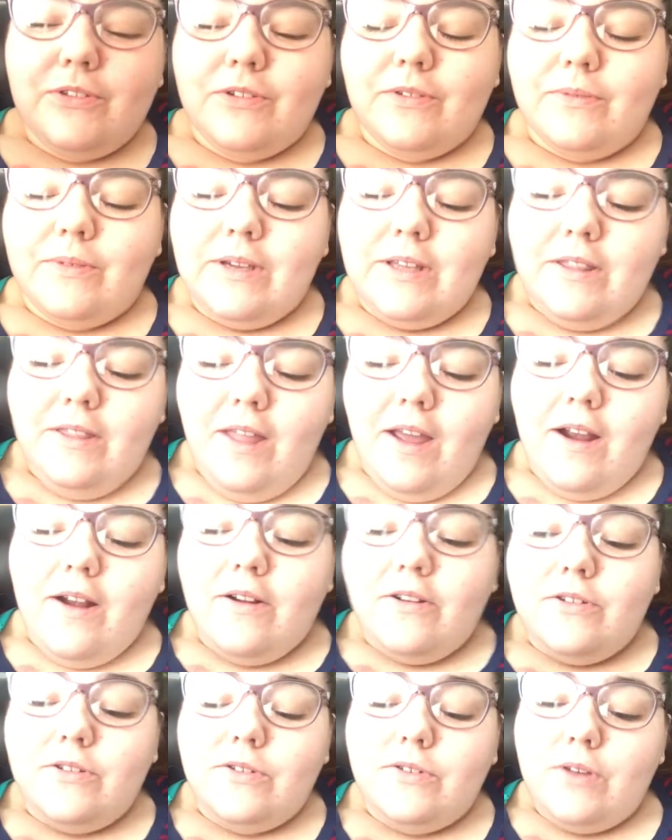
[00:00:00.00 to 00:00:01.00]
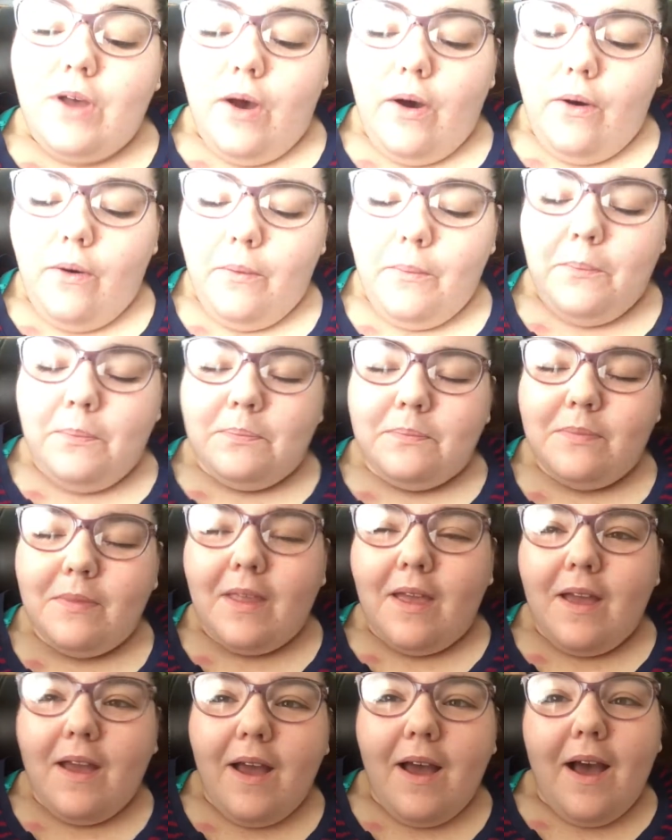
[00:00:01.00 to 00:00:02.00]
to read there. So
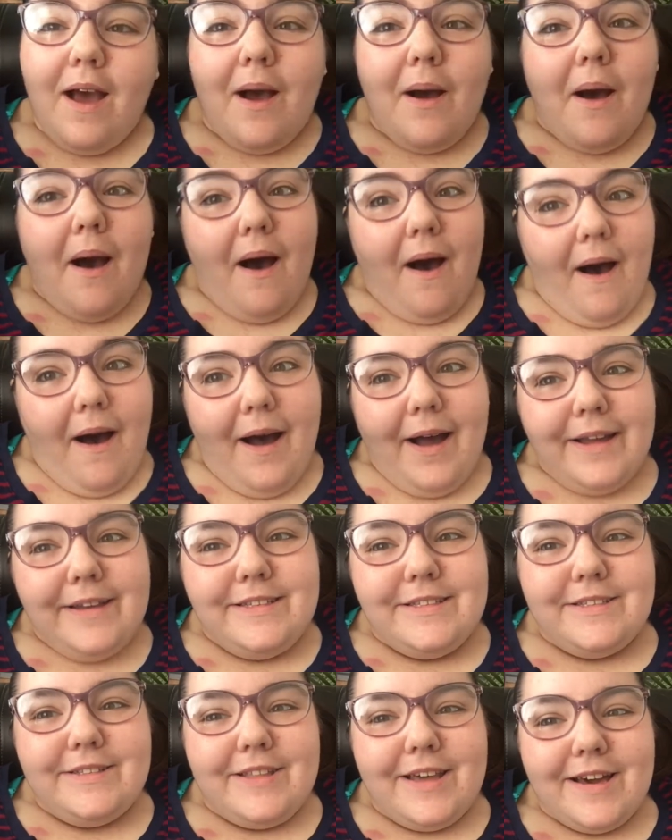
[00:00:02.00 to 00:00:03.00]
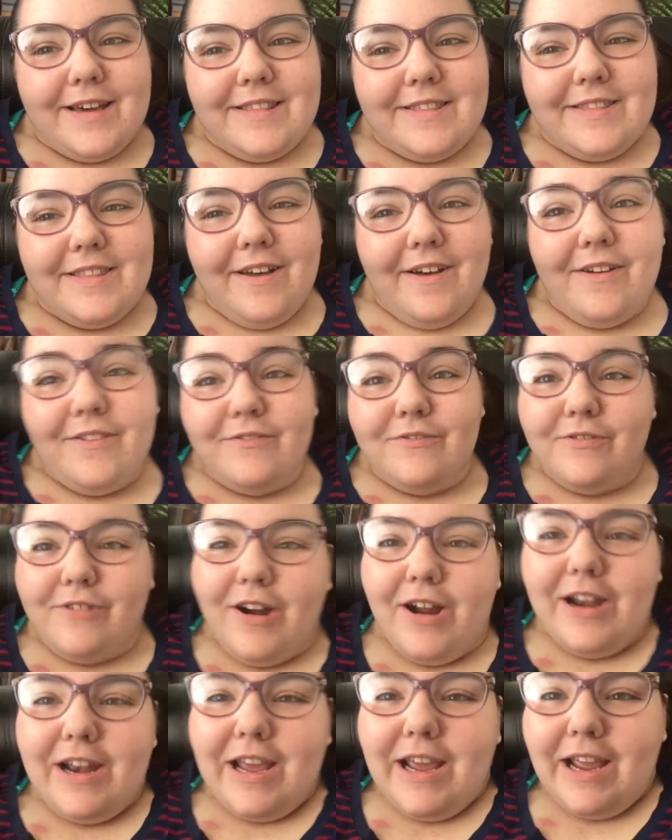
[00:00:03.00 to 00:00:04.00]
I did that on
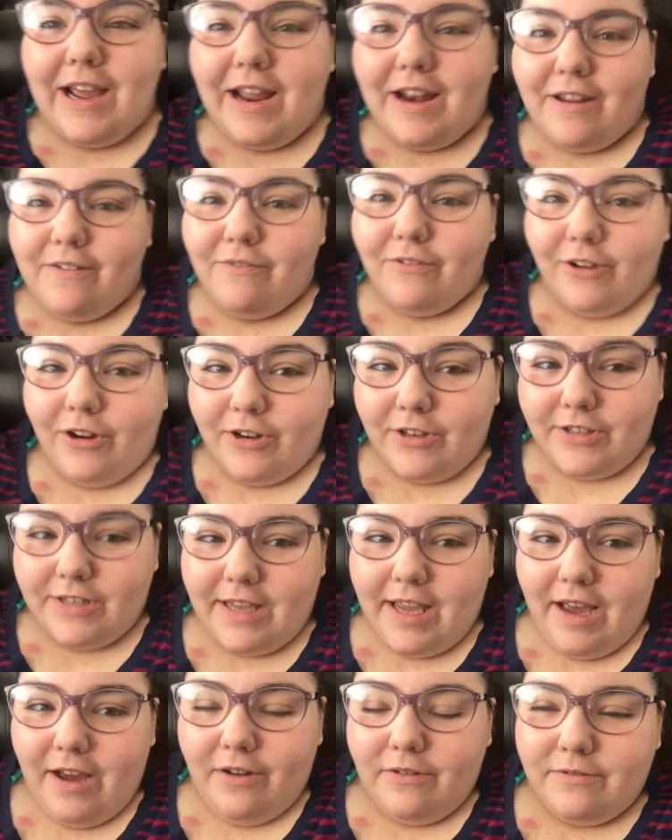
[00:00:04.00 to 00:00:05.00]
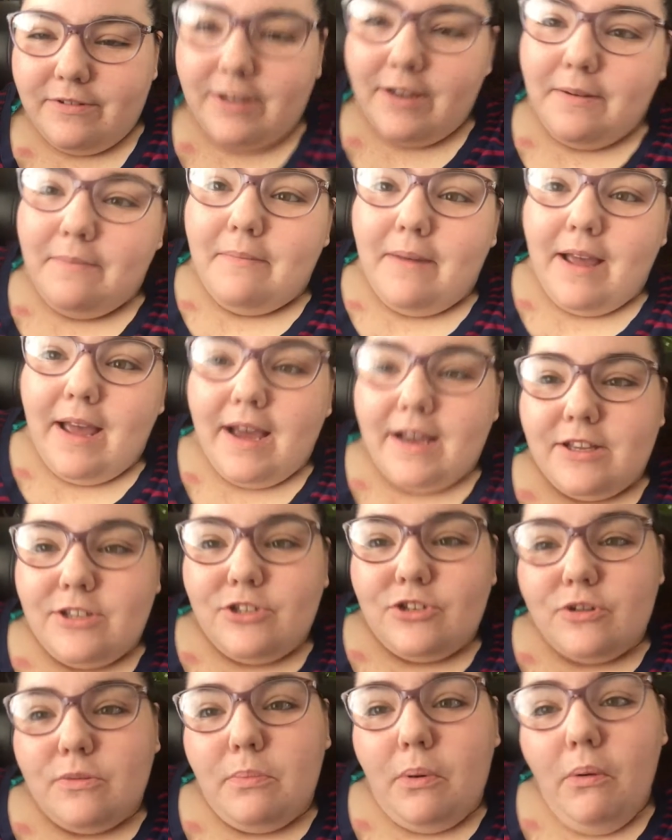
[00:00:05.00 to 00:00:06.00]
Friday, and I forgot to count my
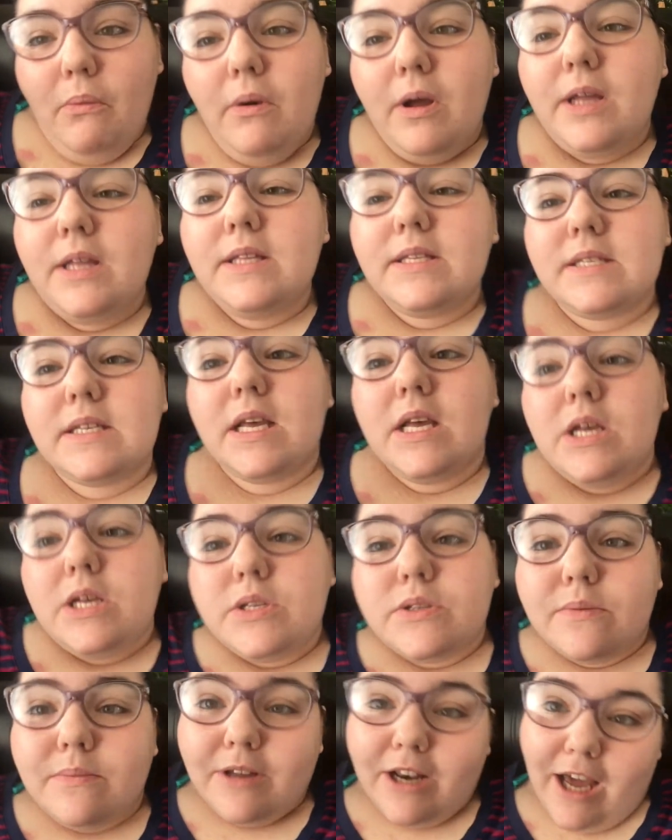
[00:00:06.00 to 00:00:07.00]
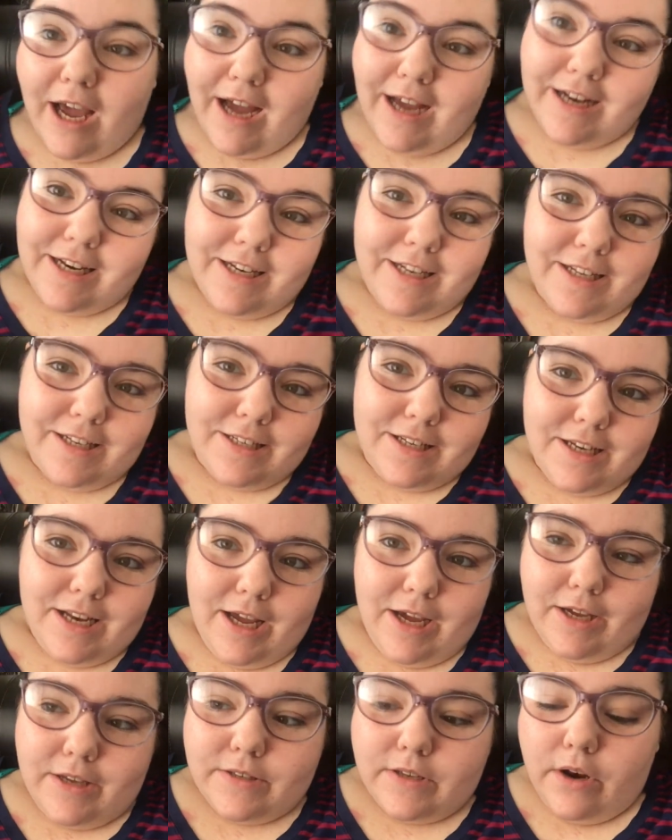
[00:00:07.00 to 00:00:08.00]
extra points, so I'm going to add it in
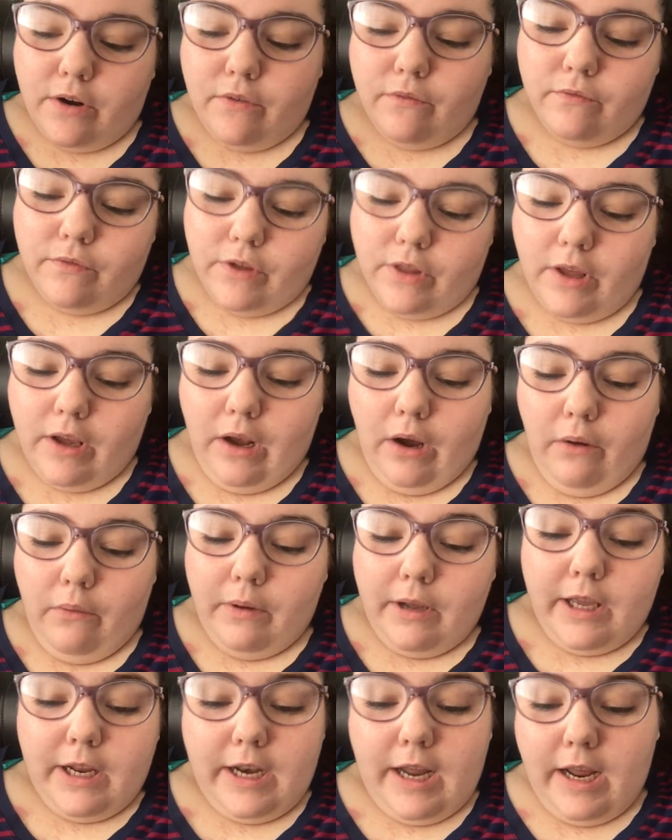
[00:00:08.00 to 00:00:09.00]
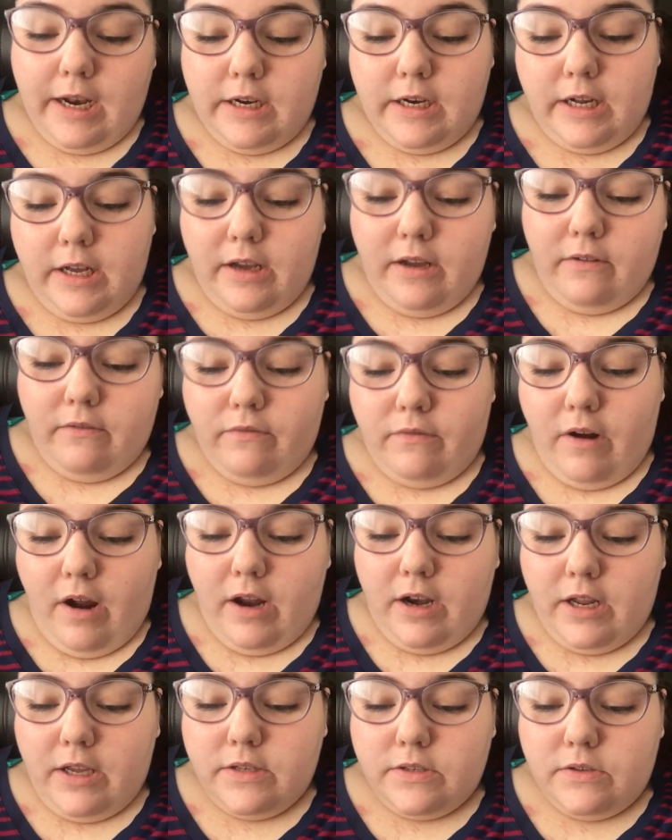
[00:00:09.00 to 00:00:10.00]
today because I don't feel like going and editing
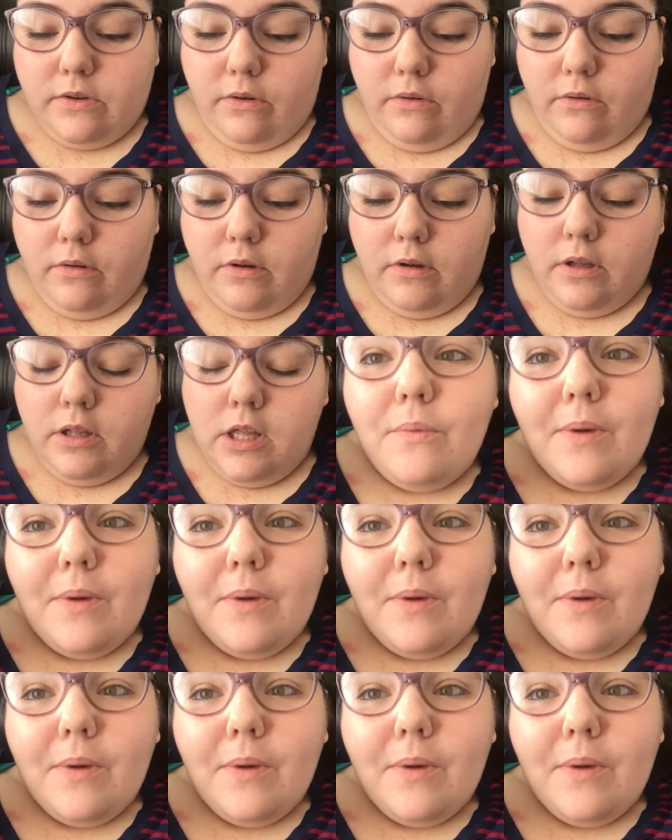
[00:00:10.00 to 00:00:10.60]
Friday's goal.